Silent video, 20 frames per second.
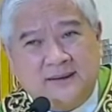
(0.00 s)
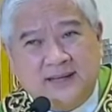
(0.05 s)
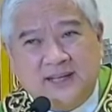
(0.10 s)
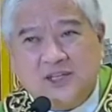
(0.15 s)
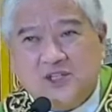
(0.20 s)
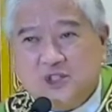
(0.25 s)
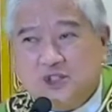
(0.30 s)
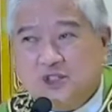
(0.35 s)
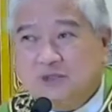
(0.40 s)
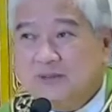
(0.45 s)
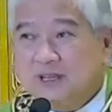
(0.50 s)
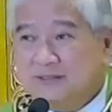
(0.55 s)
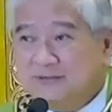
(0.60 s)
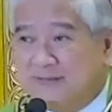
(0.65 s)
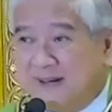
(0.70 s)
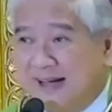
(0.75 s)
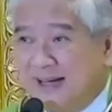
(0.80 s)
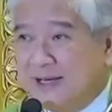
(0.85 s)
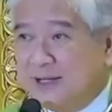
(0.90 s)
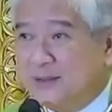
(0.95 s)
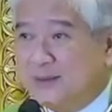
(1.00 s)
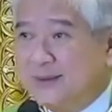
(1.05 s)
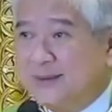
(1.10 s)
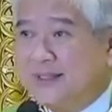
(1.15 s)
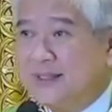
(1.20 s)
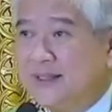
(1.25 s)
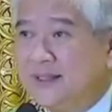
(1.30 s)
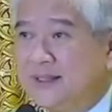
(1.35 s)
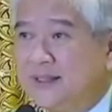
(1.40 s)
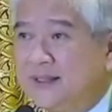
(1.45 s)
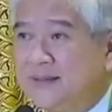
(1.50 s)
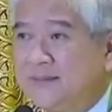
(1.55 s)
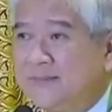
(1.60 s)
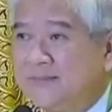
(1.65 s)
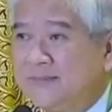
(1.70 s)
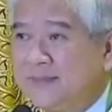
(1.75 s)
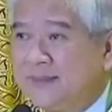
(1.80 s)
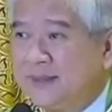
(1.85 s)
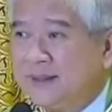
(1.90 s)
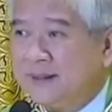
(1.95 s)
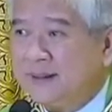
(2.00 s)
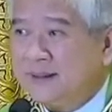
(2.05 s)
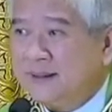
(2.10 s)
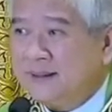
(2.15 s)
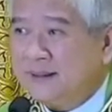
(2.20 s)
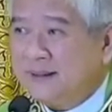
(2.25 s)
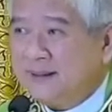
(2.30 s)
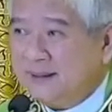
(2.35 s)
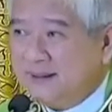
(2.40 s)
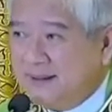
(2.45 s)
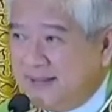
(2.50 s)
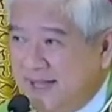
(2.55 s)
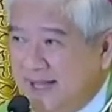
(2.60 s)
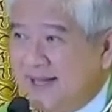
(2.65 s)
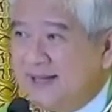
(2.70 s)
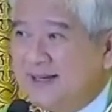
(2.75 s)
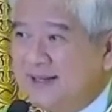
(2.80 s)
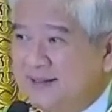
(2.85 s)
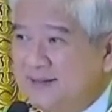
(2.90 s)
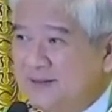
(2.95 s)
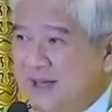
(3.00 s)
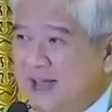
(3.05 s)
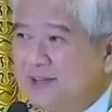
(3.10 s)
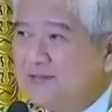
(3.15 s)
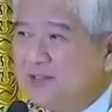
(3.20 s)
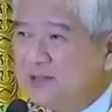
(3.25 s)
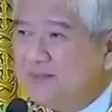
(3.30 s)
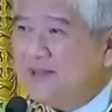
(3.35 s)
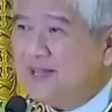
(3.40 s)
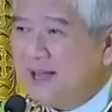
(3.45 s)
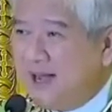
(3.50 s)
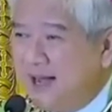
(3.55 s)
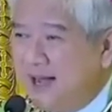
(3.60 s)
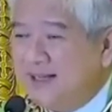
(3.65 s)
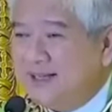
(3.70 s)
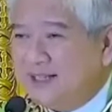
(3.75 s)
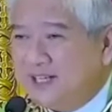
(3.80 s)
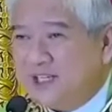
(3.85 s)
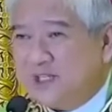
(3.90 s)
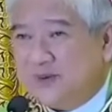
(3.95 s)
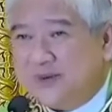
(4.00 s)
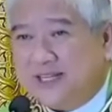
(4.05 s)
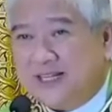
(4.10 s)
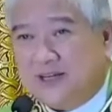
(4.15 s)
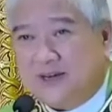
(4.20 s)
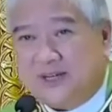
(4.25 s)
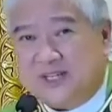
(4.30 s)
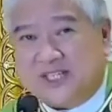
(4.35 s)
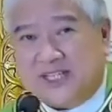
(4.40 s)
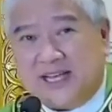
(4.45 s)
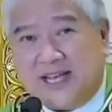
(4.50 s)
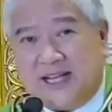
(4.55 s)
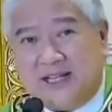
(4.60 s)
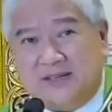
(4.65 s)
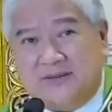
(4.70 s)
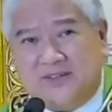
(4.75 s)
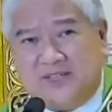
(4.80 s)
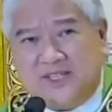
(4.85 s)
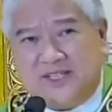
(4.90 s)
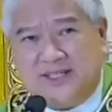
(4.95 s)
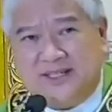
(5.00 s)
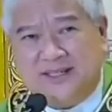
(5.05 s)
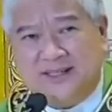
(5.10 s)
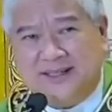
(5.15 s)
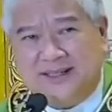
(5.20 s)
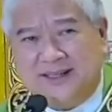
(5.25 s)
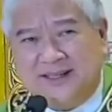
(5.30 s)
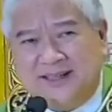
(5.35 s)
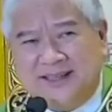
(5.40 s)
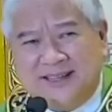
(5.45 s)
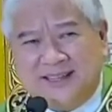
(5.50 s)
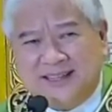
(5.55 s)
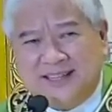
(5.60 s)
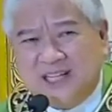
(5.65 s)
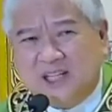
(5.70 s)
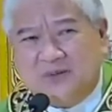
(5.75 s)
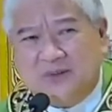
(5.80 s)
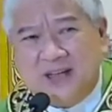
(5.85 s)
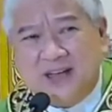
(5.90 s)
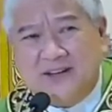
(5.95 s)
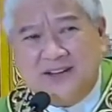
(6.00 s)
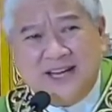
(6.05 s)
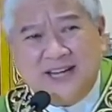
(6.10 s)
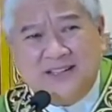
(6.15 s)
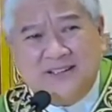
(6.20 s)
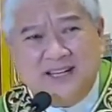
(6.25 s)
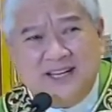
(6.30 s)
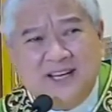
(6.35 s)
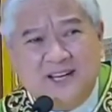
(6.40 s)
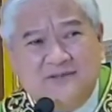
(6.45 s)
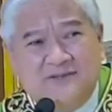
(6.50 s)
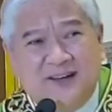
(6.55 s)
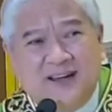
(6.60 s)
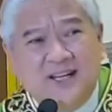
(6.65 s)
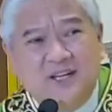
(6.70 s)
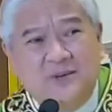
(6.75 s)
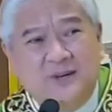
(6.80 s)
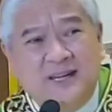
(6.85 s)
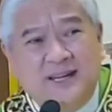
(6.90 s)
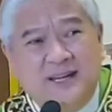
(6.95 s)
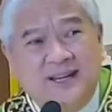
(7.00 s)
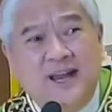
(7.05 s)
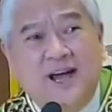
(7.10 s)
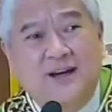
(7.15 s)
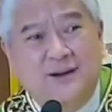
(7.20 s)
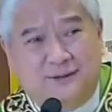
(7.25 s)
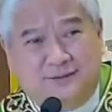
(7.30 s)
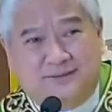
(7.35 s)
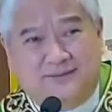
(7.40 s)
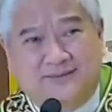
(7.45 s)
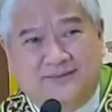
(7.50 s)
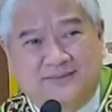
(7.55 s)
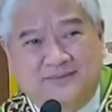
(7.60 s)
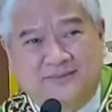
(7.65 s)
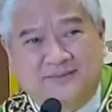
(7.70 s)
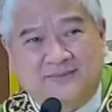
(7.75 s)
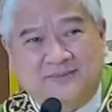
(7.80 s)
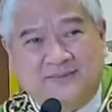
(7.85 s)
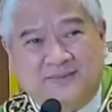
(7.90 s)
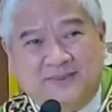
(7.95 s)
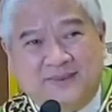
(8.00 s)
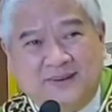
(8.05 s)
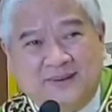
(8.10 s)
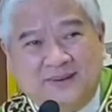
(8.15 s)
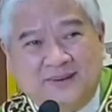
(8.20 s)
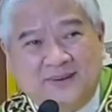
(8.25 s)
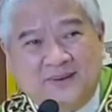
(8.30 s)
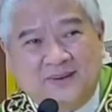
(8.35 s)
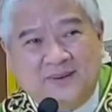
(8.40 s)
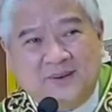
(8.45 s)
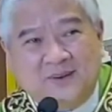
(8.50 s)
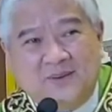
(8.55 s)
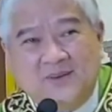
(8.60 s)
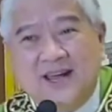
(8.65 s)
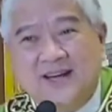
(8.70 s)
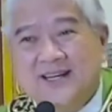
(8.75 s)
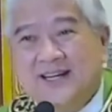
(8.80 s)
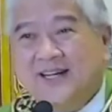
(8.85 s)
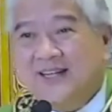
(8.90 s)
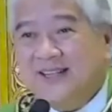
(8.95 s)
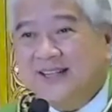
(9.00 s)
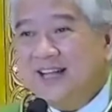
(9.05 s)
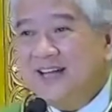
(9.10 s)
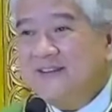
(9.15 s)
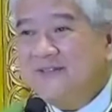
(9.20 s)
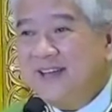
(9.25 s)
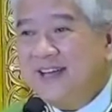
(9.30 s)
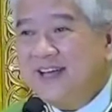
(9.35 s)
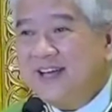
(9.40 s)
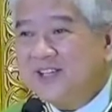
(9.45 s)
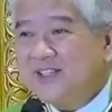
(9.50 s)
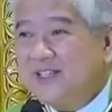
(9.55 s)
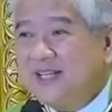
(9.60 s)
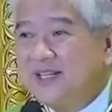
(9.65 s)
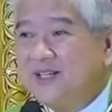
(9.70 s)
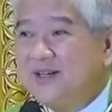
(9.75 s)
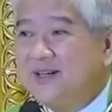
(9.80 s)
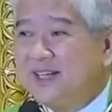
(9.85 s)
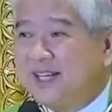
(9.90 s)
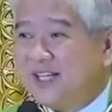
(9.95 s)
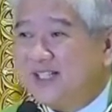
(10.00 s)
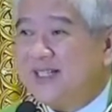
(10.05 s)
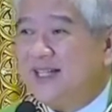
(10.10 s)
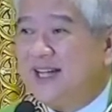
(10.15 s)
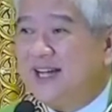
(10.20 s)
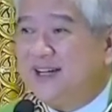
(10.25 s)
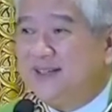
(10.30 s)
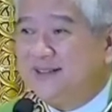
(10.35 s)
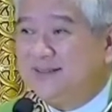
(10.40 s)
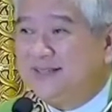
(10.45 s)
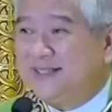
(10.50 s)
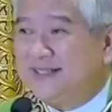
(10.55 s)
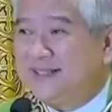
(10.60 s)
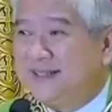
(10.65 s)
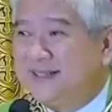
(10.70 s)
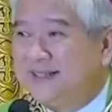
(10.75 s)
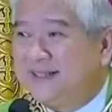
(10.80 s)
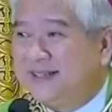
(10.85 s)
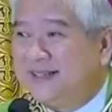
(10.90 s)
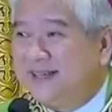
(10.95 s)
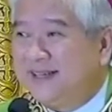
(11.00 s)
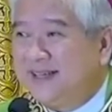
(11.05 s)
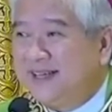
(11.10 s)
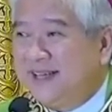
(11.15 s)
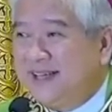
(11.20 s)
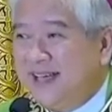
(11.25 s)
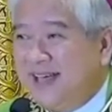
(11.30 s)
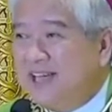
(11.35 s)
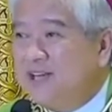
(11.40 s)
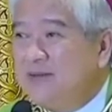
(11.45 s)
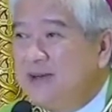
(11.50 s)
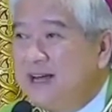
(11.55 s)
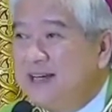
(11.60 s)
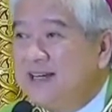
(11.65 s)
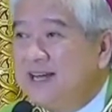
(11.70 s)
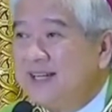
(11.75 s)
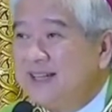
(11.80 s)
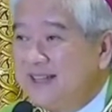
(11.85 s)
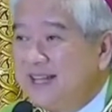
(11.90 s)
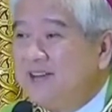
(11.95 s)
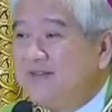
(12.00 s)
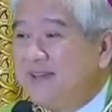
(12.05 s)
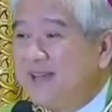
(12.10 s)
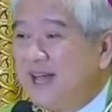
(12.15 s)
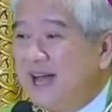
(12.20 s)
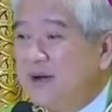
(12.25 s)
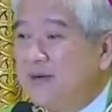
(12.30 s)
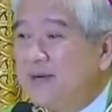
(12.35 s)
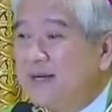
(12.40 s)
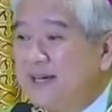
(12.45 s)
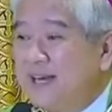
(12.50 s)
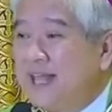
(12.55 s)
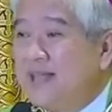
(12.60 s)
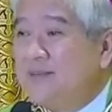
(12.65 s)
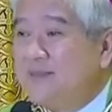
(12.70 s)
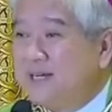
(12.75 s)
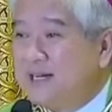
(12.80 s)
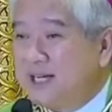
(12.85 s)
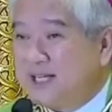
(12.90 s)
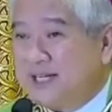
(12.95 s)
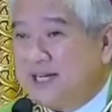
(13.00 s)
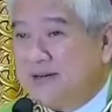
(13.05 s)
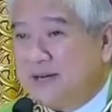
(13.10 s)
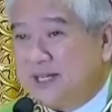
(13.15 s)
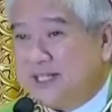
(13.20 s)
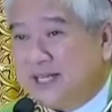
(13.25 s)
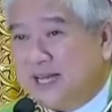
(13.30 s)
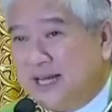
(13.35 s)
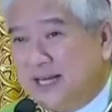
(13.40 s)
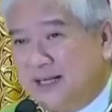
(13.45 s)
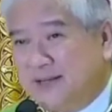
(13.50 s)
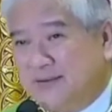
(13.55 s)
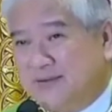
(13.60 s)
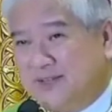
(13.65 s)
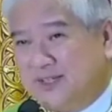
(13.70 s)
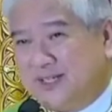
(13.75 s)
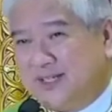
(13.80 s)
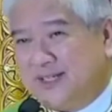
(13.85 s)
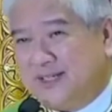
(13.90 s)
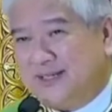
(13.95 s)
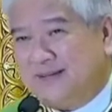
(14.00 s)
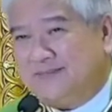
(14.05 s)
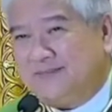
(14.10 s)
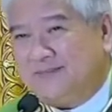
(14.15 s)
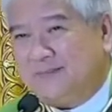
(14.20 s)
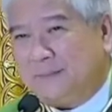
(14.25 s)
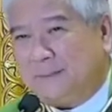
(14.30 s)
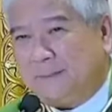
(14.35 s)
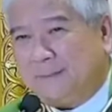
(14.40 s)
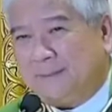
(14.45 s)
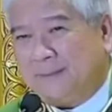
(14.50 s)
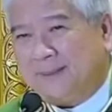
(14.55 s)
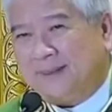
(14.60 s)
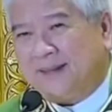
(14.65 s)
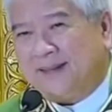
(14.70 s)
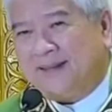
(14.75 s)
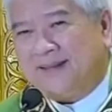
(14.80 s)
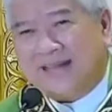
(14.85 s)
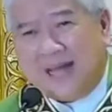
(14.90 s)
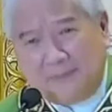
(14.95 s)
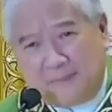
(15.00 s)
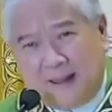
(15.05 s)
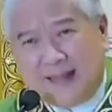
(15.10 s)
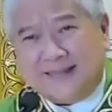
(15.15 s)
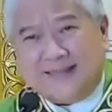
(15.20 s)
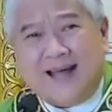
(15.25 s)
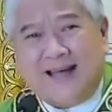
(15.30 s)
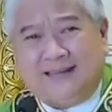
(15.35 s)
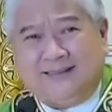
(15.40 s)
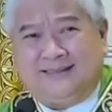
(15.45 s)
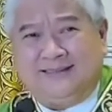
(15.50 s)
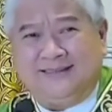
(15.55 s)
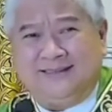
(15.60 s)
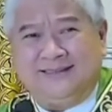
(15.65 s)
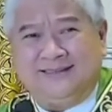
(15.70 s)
is to be followed, then we have to be honest with ourselves that we are not really following love. We are not loving as the Lord has loved, and we are not loving our neighbor as ourselves. Tapatan.